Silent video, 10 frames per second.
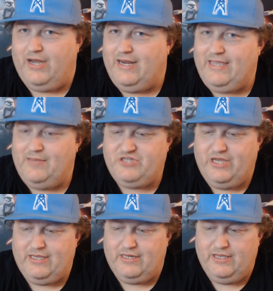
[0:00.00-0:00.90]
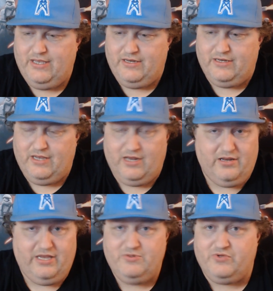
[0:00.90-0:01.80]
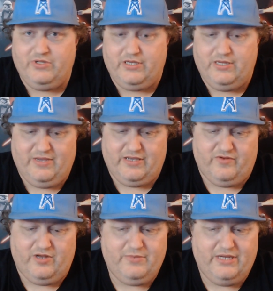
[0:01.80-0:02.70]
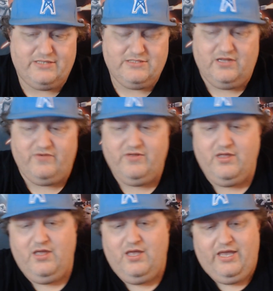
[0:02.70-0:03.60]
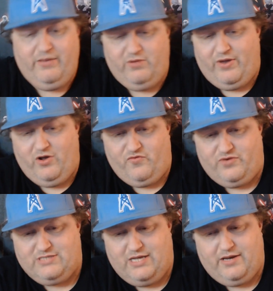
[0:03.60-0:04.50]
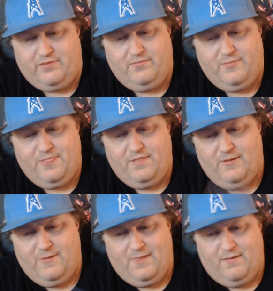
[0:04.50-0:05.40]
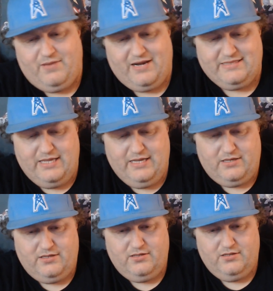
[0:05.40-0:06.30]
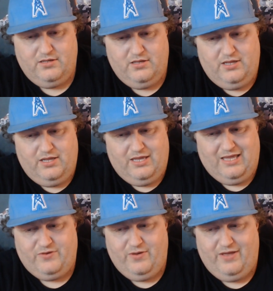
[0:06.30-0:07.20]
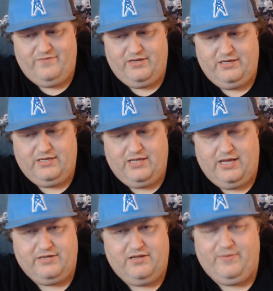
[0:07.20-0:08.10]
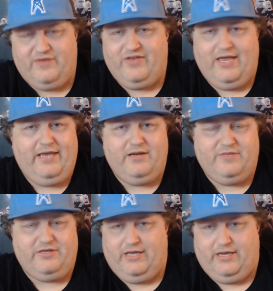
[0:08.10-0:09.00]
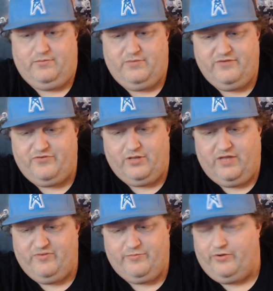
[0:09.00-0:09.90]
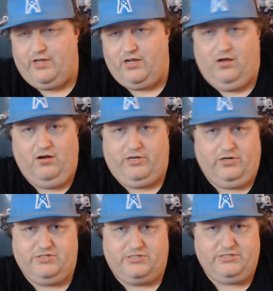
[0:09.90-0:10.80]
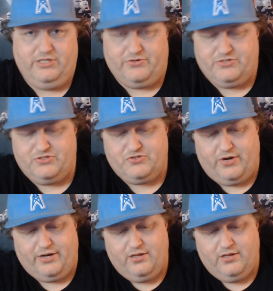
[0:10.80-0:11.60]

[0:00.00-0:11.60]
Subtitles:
And I kept checking in, and he was really good about giving updates and stuff. He went way over time. But I think if you have any kind... if you hate him, then you hate him. And if you love him, you're like, oh, he could have took 10 years. It's great.